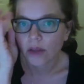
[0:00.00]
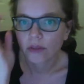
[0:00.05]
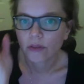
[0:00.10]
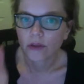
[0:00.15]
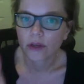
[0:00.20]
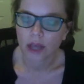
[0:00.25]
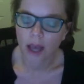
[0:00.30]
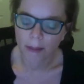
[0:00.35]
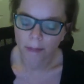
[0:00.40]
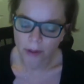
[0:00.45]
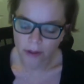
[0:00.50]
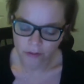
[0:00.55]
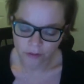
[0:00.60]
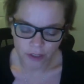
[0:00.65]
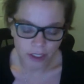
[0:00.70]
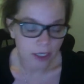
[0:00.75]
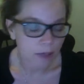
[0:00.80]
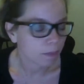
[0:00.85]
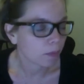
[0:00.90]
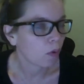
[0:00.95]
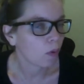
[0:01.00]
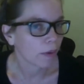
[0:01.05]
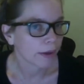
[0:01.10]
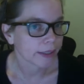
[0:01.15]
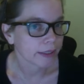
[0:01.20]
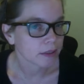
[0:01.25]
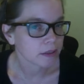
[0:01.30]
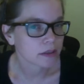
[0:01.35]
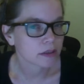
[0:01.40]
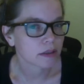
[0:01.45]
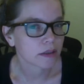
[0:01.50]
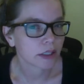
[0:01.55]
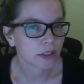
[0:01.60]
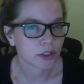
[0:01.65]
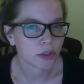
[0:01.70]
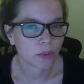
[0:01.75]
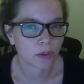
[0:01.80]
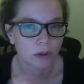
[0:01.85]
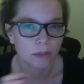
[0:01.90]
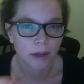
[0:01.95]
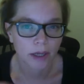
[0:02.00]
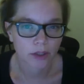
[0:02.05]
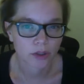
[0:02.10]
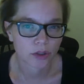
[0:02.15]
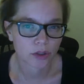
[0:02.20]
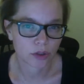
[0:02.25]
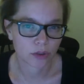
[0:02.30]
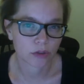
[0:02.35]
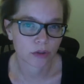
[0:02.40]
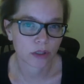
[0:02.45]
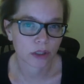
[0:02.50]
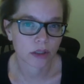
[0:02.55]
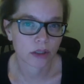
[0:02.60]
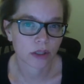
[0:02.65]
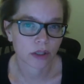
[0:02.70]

a couple of key points that you want to make sure